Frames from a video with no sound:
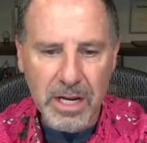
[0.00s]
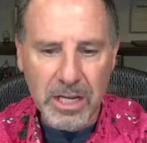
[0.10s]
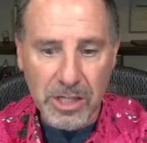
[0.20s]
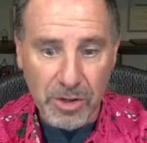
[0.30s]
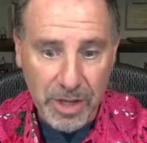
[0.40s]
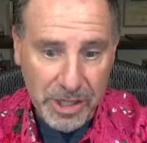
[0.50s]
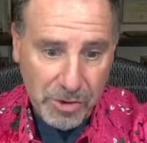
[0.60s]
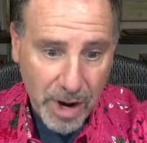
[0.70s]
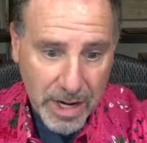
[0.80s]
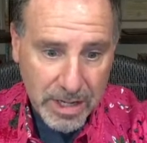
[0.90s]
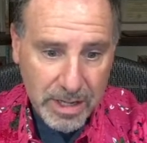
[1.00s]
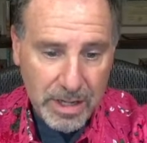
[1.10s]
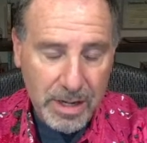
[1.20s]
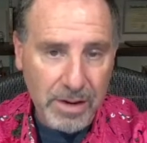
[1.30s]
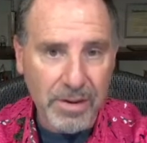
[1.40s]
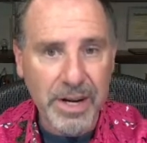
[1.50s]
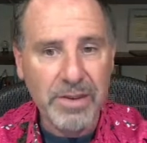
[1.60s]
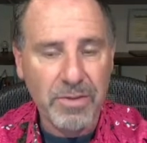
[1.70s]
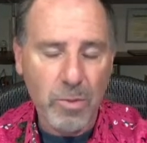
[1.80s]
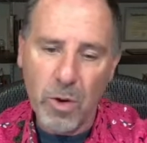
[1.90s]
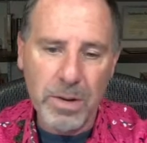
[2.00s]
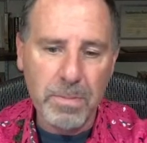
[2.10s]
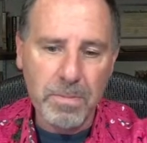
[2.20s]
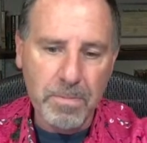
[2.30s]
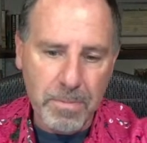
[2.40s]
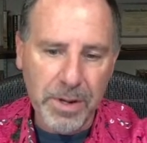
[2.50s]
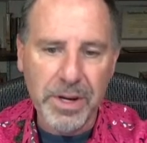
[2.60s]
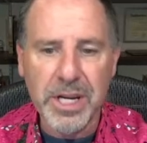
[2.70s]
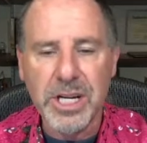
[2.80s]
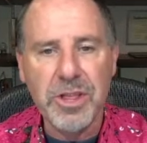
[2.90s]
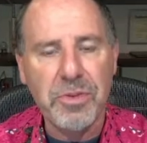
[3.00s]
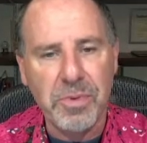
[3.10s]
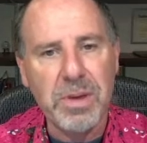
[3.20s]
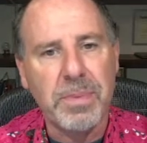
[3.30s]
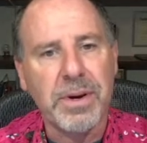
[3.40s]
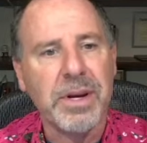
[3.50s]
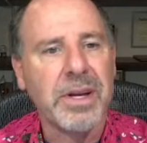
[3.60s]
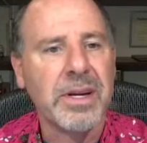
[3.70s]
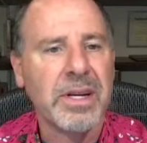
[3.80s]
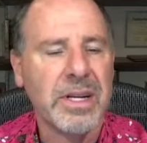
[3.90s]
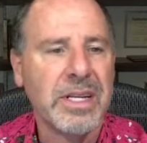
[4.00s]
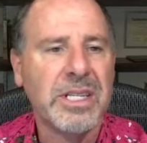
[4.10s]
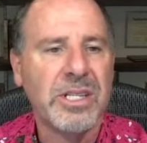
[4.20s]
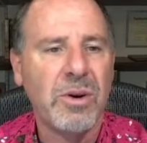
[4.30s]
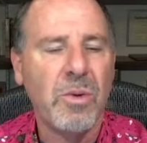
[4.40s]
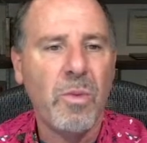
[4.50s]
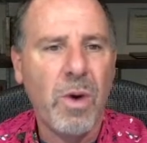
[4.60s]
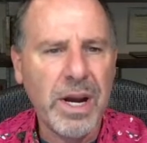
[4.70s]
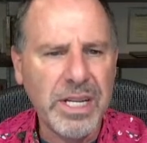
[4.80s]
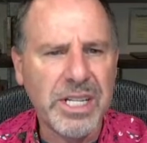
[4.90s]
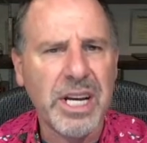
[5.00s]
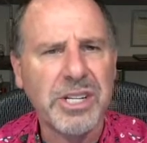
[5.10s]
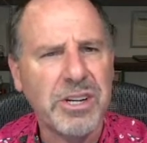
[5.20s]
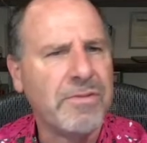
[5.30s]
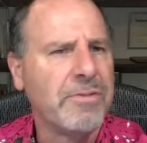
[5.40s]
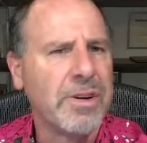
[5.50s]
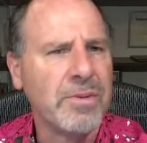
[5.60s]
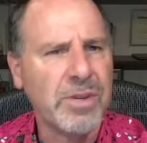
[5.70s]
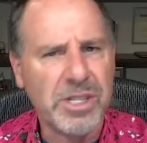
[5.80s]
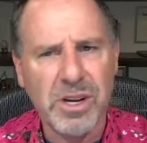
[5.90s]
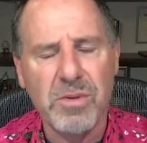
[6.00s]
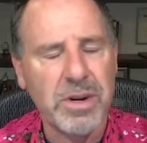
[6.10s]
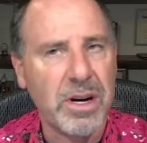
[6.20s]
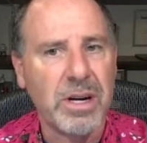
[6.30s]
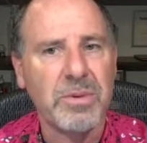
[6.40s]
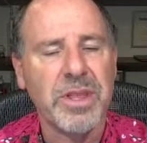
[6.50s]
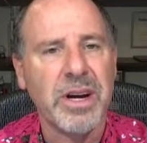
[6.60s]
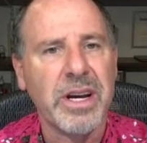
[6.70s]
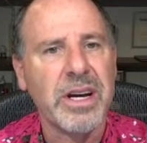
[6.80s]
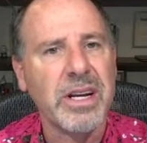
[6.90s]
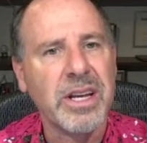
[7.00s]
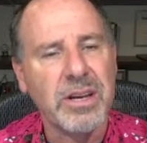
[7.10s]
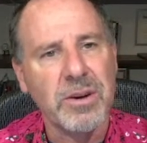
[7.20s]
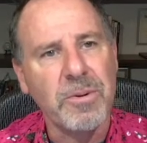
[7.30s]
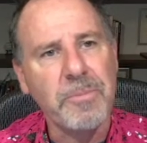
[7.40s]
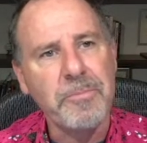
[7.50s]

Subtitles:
So that's great, right? From 1 billion to 3 billion. And so why is that, Jeffrey? What's going on with IonQ?